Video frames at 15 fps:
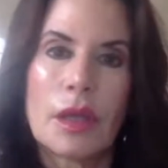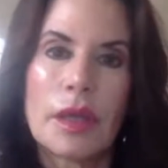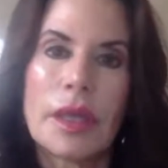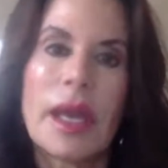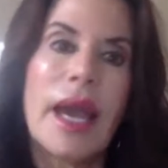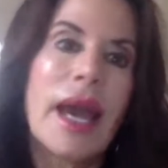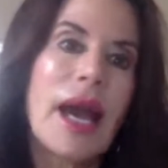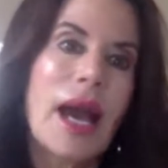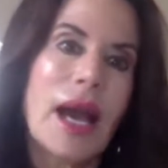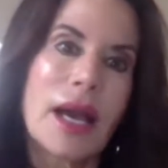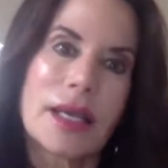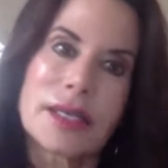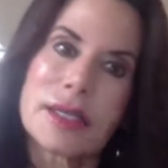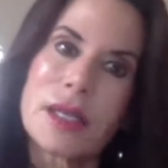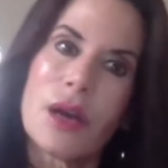
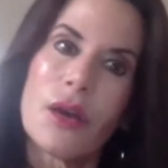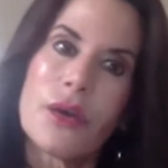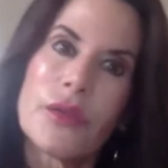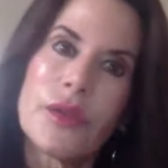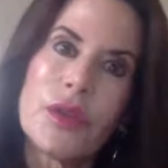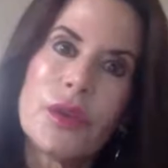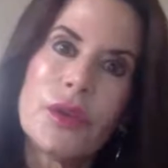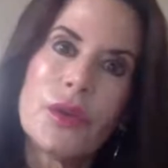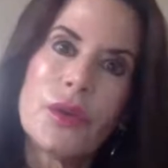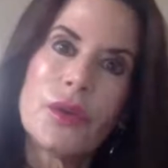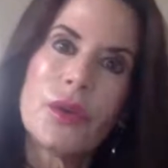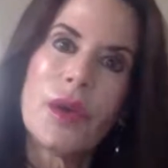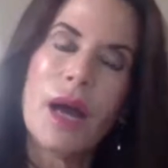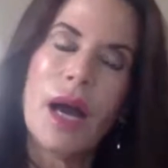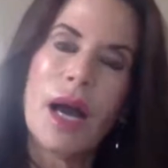Yeah. So if
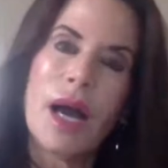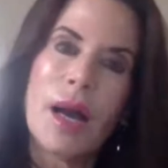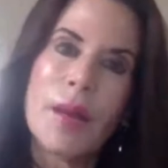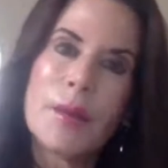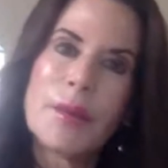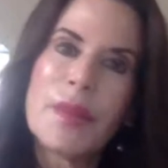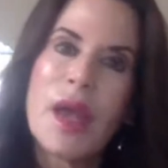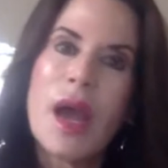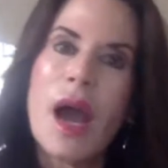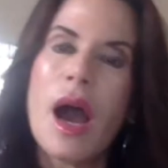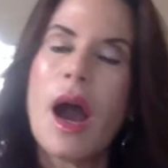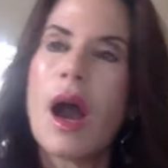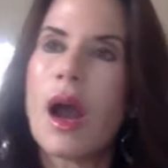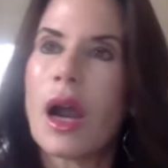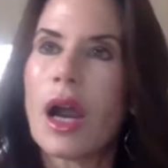you
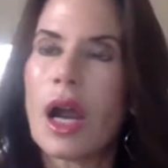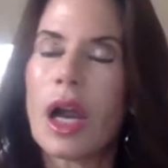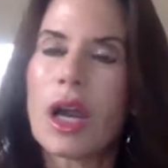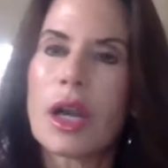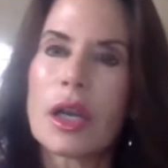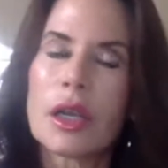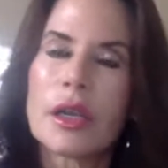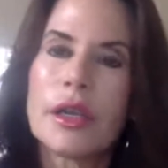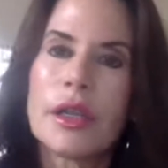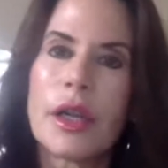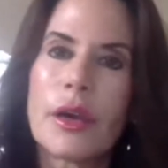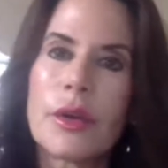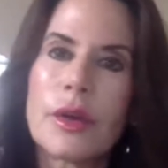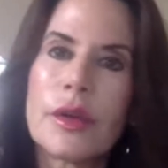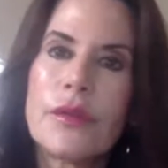
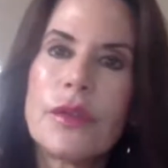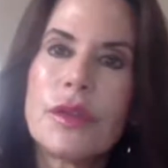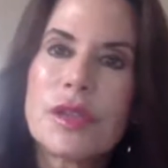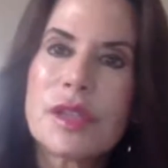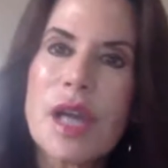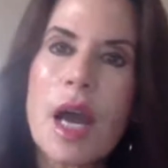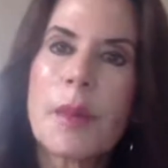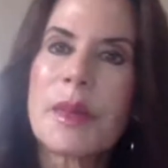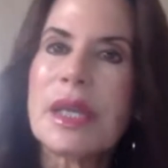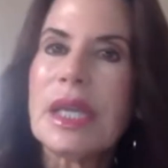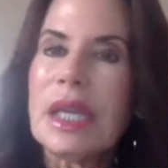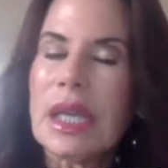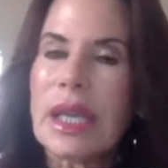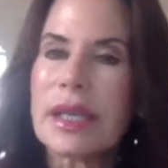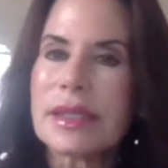if you stop
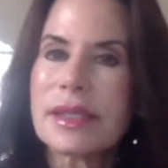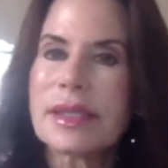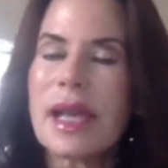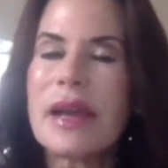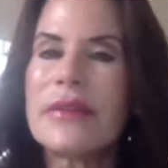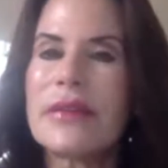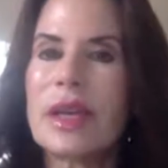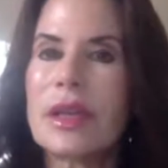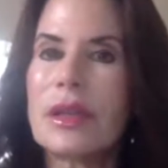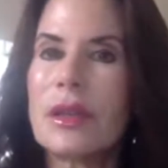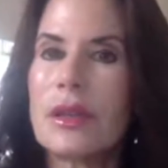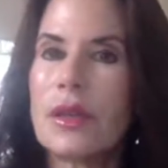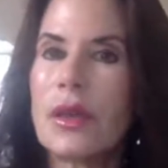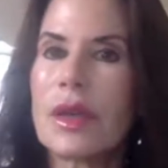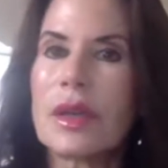eating at 7,
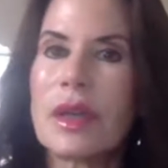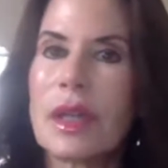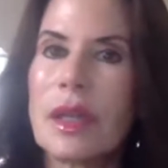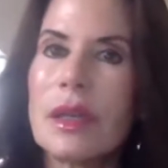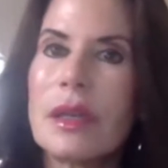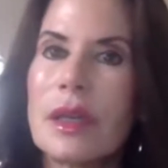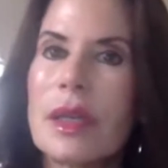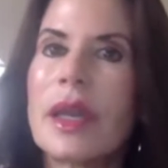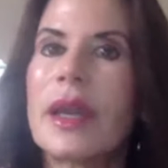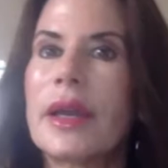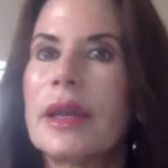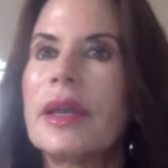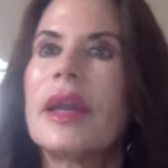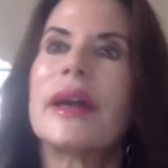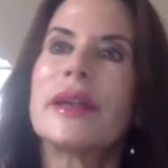you can eat
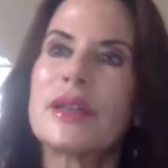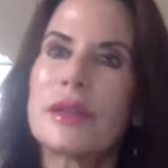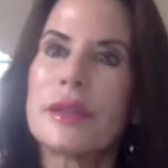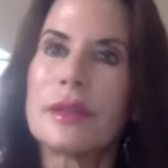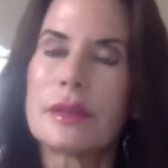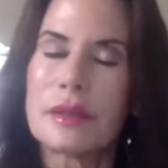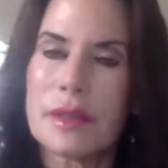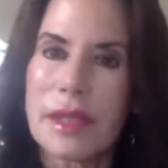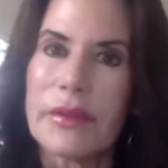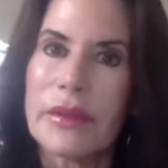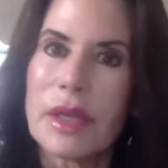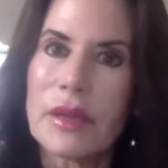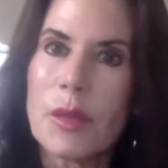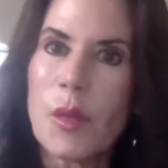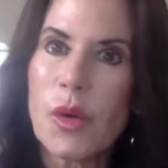again at
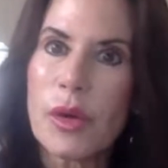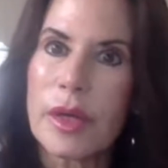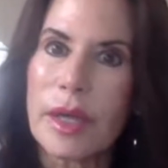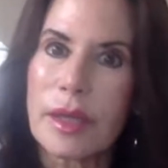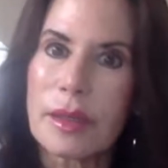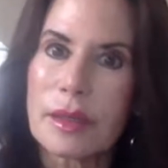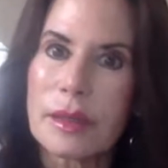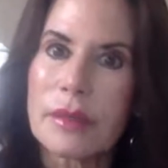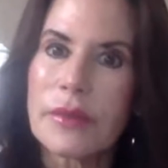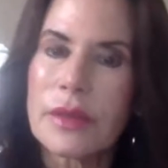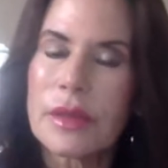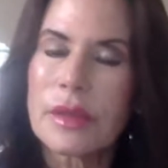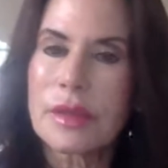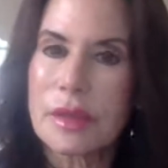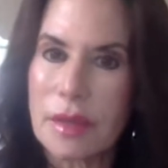7 in the morning.
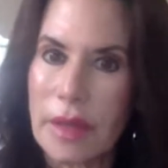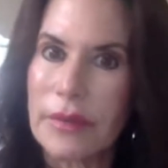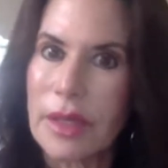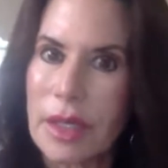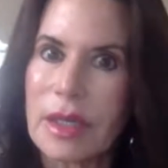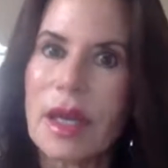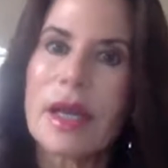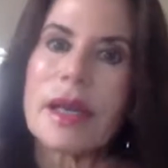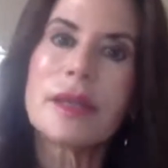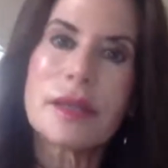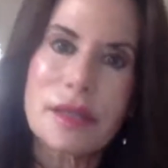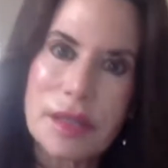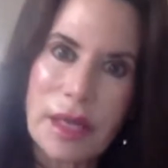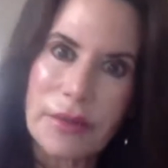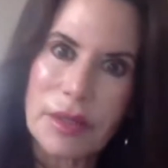You 7 at night
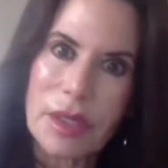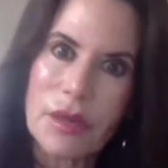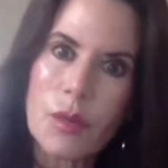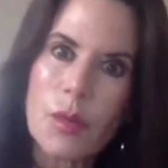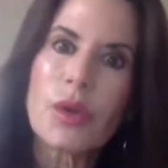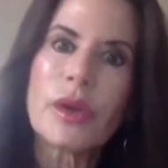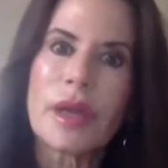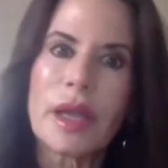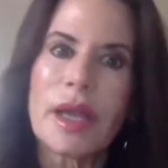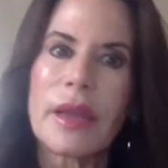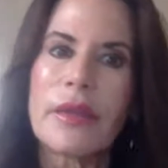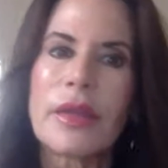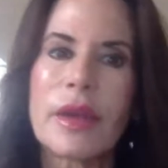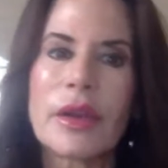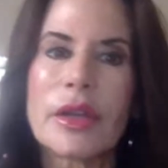to 7 in the morning,
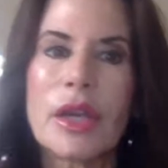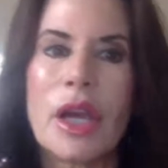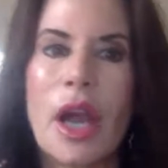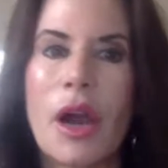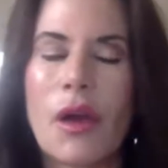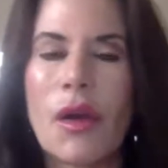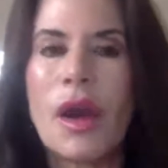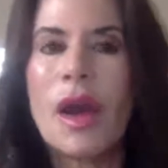and there you go.